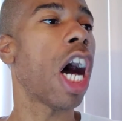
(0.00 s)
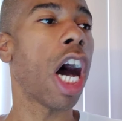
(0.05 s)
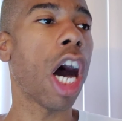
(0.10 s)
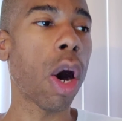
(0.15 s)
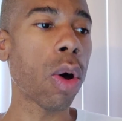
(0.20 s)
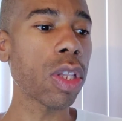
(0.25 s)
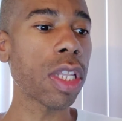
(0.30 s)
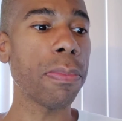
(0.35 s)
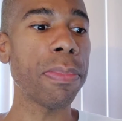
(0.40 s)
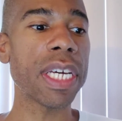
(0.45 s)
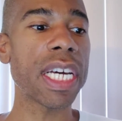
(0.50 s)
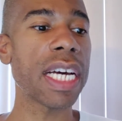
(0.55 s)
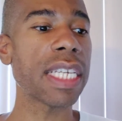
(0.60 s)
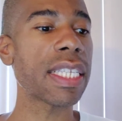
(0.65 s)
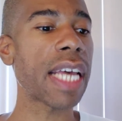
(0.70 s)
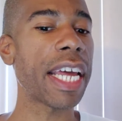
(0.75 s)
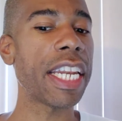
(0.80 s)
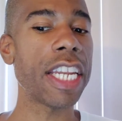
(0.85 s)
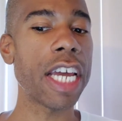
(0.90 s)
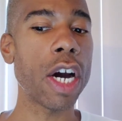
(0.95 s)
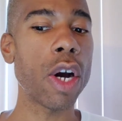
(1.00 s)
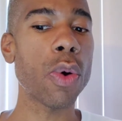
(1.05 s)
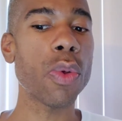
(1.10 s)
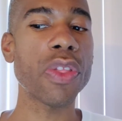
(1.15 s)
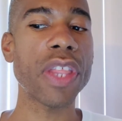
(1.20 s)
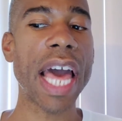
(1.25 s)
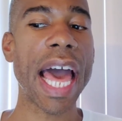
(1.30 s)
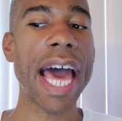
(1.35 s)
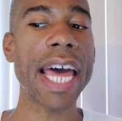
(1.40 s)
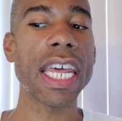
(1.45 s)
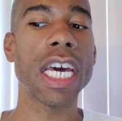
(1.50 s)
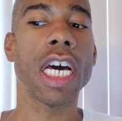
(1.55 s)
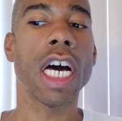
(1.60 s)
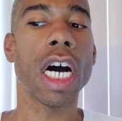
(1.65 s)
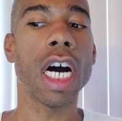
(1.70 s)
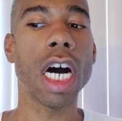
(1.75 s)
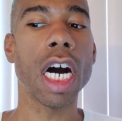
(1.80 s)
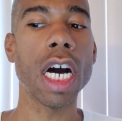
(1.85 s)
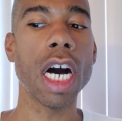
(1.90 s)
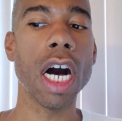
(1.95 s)
only because I know that
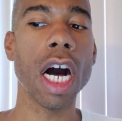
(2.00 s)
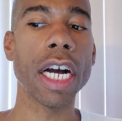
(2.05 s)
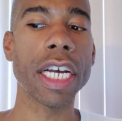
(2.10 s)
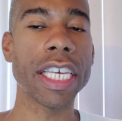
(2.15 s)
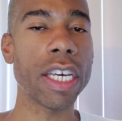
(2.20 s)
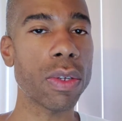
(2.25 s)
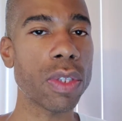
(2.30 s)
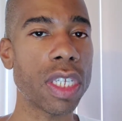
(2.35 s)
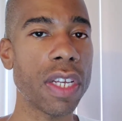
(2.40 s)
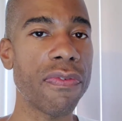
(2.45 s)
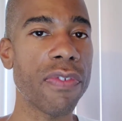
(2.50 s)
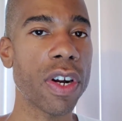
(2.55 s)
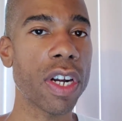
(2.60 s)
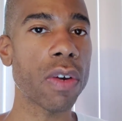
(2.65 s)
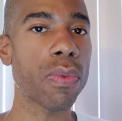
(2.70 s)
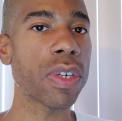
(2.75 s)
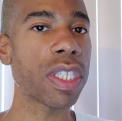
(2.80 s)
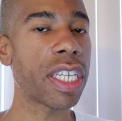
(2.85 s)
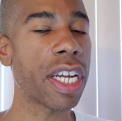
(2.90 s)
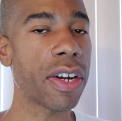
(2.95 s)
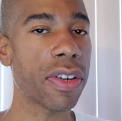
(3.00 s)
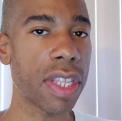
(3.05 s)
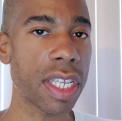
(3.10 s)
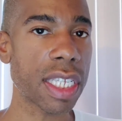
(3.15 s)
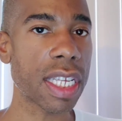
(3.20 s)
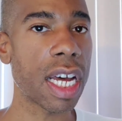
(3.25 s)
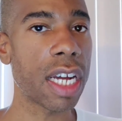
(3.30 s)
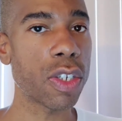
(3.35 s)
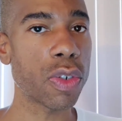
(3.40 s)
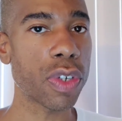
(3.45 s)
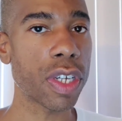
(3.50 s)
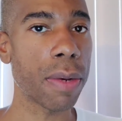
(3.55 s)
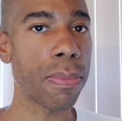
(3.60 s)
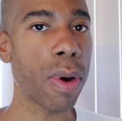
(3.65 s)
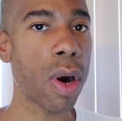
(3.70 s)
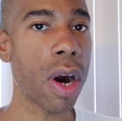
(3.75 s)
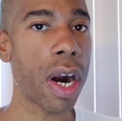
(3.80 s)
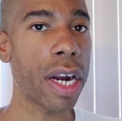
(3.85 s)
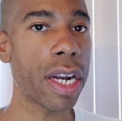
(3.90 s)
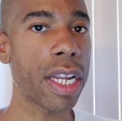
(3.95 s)
a guilty verdict would tear this country
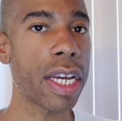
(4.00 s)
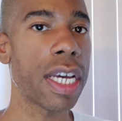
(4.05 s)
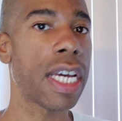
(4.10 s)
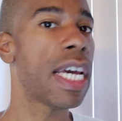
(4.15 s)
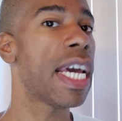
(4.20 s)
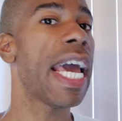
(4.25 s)
apart,